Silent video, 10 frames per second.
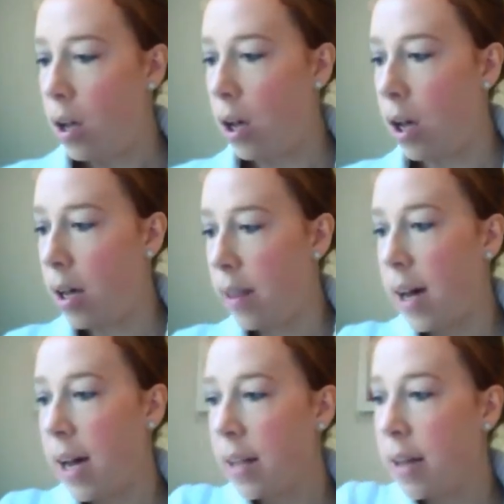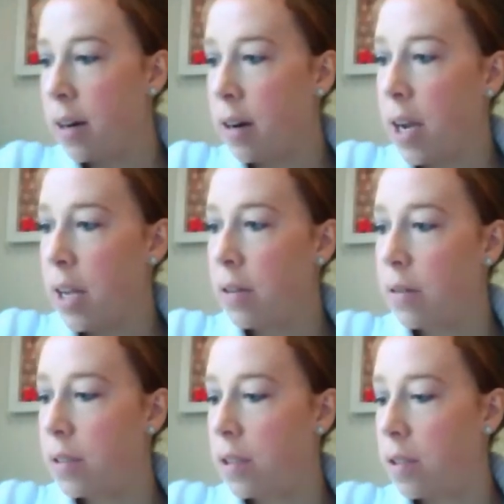The eyeliner I
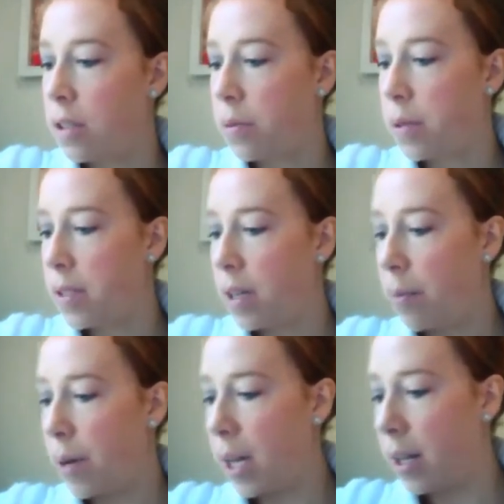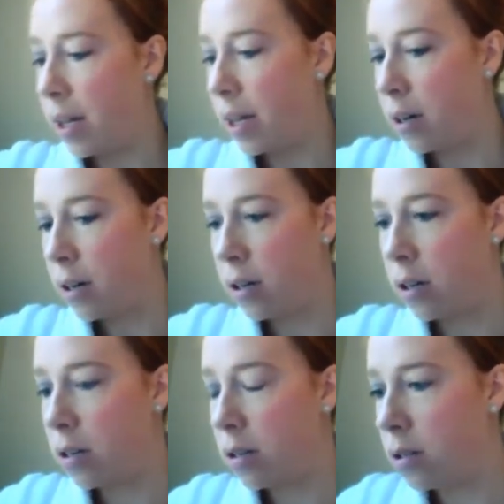use is the Twist Up
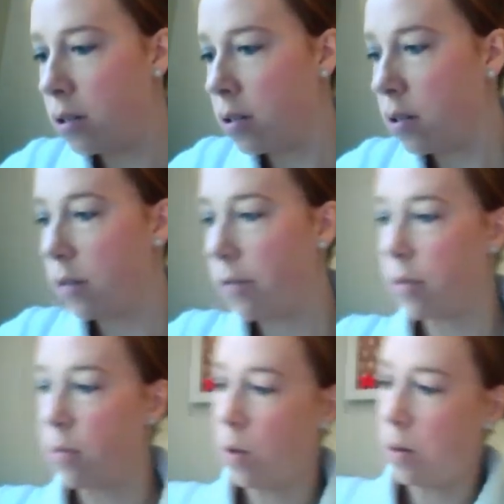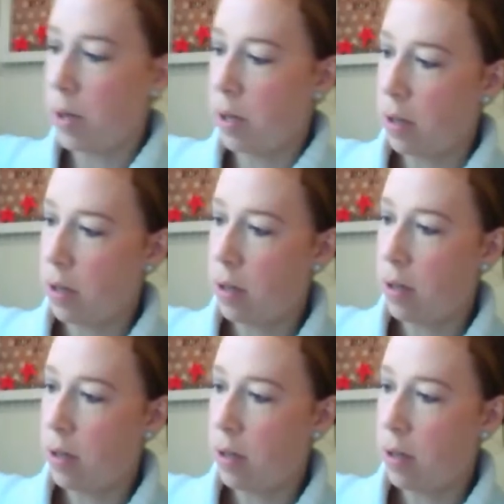eyeliner from Rimmel.